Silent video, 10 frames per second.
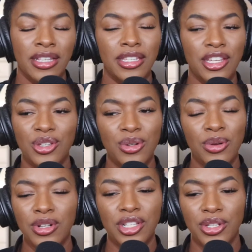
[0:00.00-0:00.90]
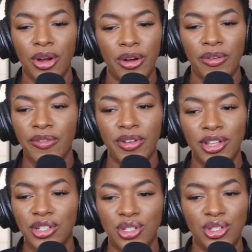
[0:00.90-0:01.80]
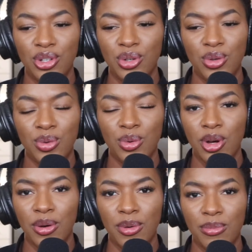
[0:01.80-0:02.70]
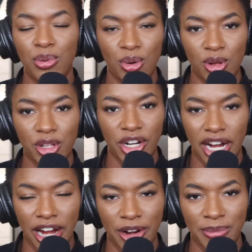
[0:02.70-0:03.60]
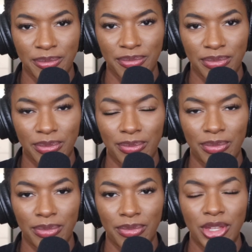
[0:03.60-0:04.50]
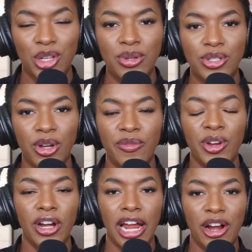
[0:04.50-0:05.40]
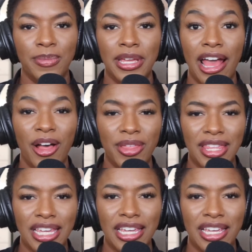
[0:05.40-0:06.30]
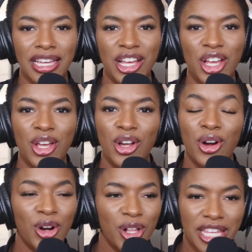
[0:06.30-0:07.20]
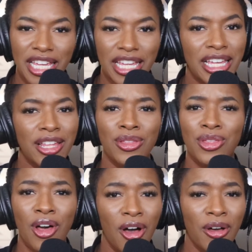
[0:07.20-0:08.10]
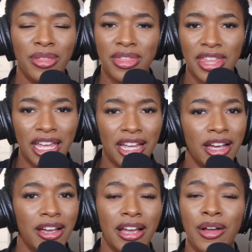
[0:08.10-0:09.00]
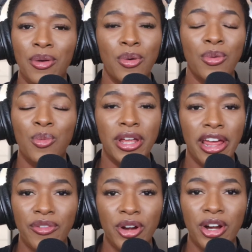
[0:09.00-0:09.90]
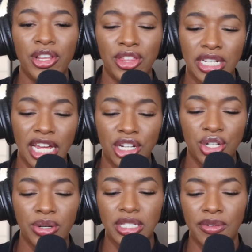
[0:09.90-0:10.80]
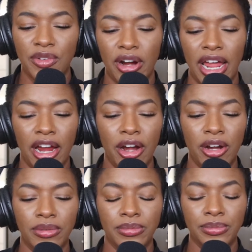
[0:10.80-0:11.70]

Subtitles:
See, you don't deserve to pull your hair. You deserve for your hair to be healthy, curly, long, thick, whatever the texture is of your hair.